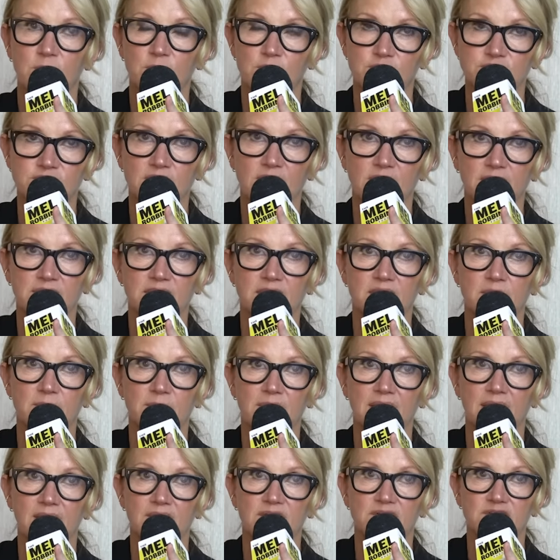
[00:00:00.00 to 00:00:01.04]
And we're talking
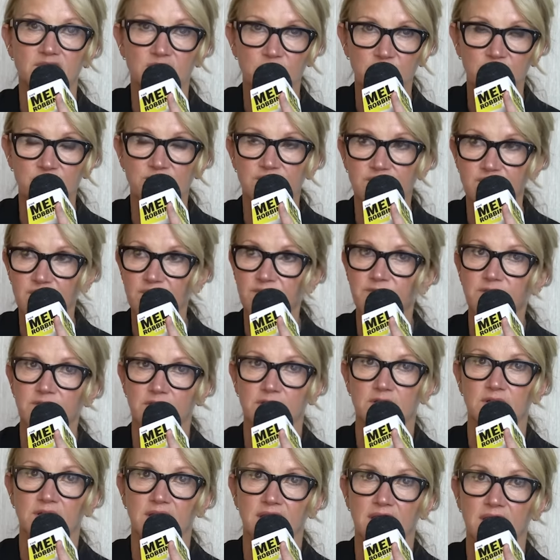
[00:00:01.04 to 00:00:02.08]
about it
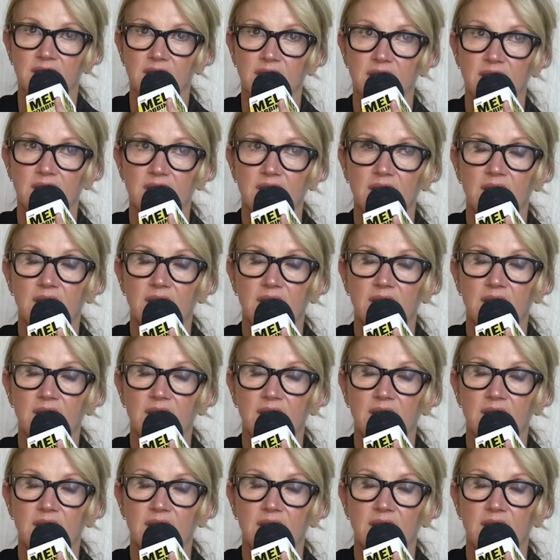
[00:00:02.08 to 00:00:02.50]
specifically